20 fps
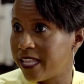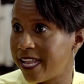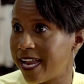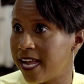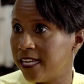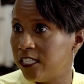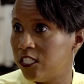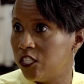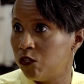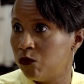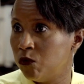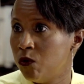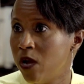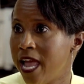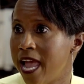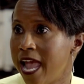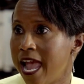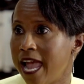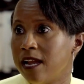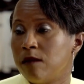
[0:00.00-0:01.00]
that I do.
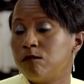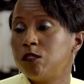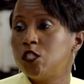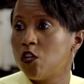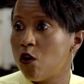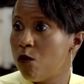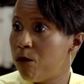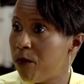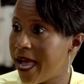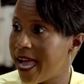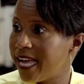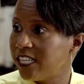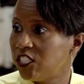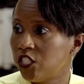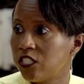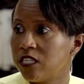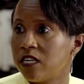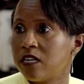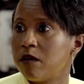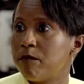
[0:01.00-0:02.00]
And I'm so
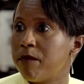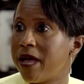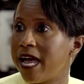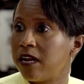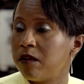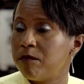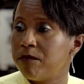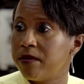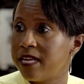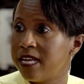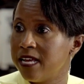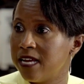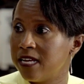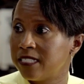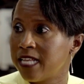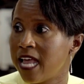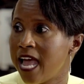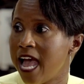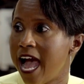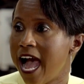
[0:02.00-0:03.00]
passionate about it, because
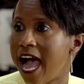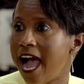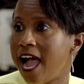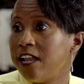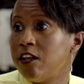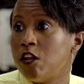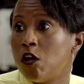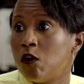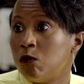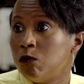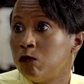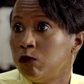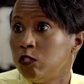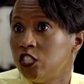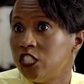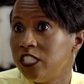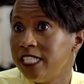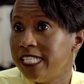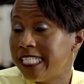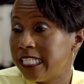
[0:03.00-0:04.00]
I know
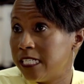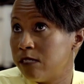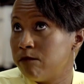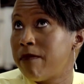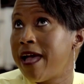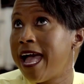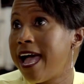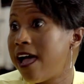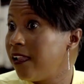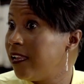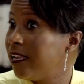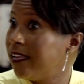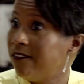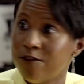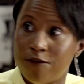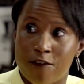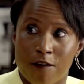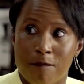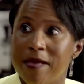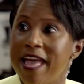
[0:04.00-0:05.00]
she's smiling
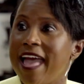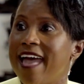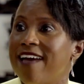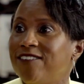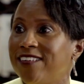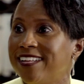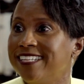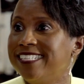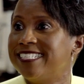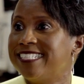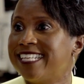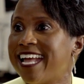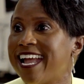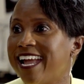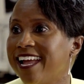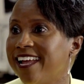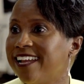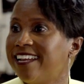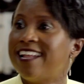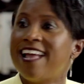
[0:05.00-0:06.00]
from heaven
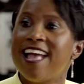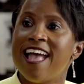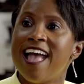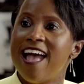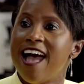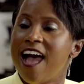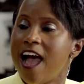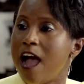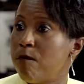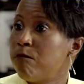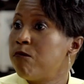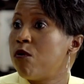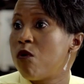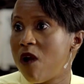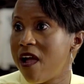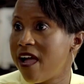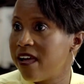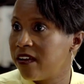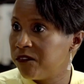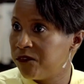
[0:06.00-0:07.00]
saying, I'm
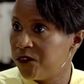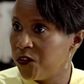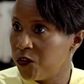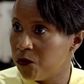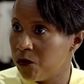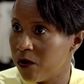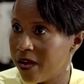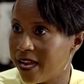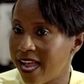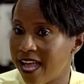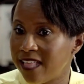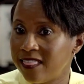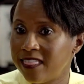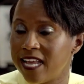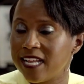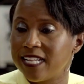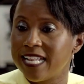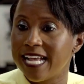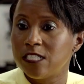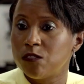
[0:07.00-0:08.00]
proud of you. And I
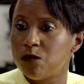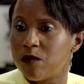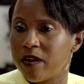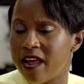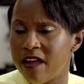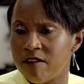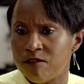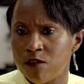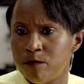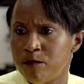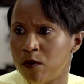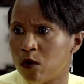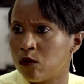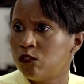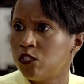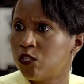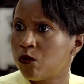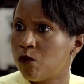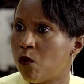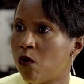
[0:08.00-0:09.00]
think that's what every
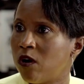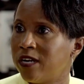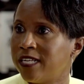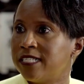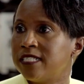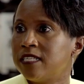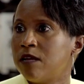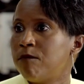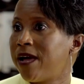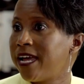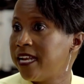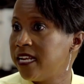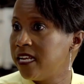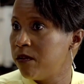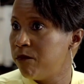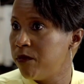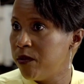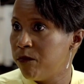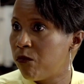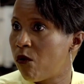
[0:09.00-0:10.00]
person wants, is somebody to
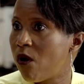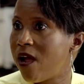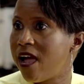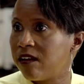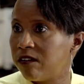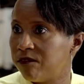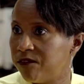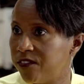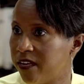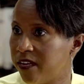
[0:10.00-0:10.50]
be proud of